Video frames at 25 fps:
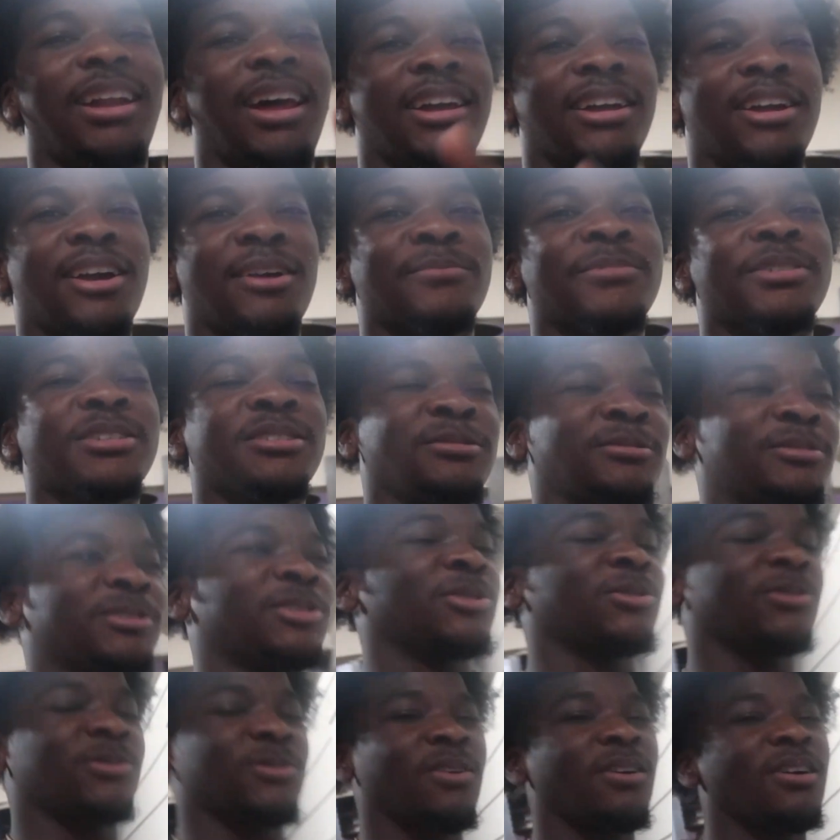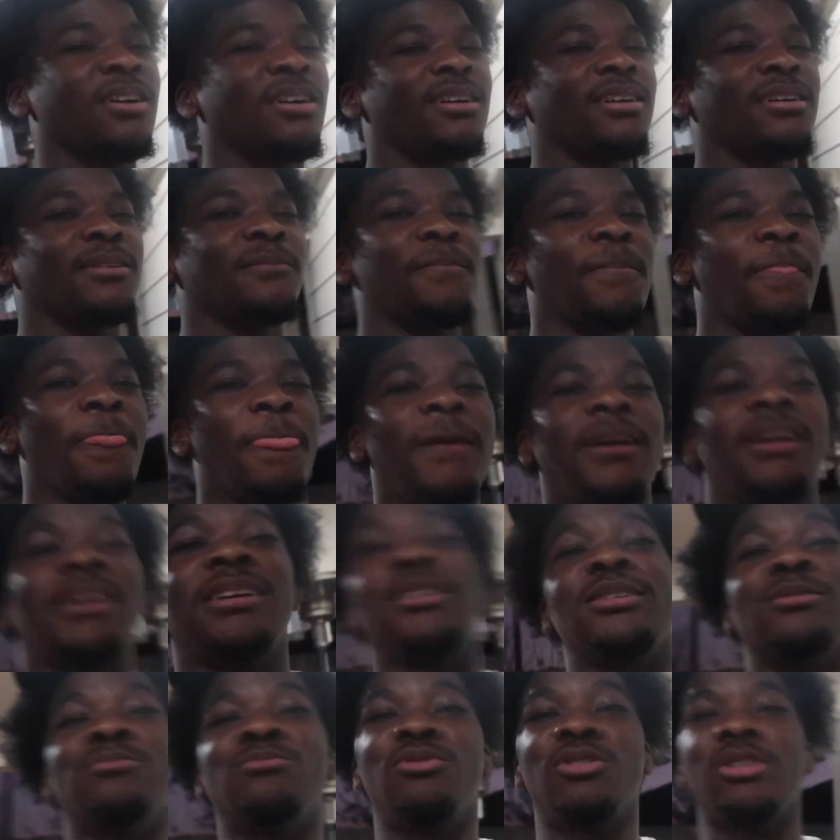like, comment, and subscribe.
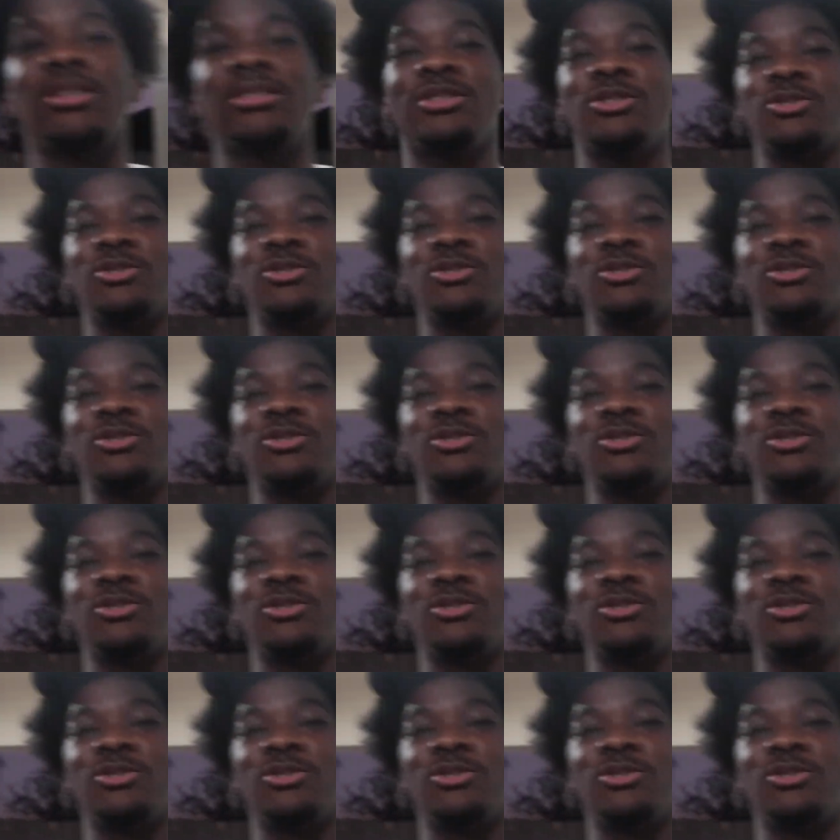And your boy